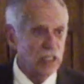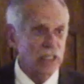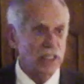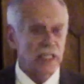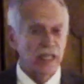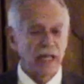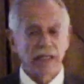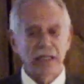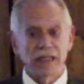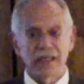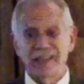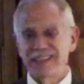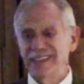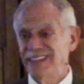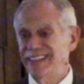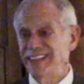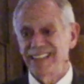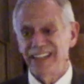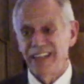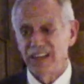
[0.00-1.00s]
It had,
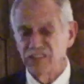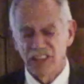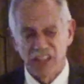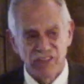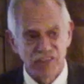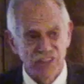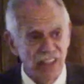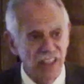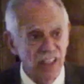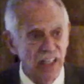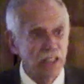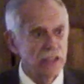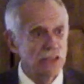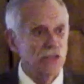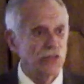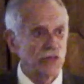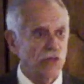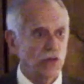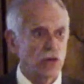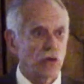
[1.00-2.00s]
didn't have enough
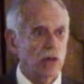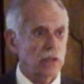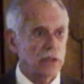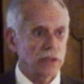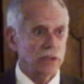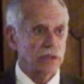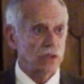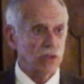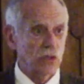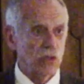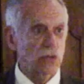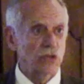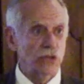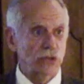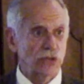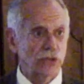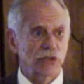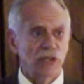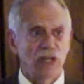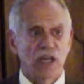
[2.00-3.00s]
guns for all its
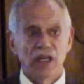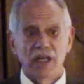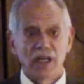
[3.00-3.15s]
soldiers,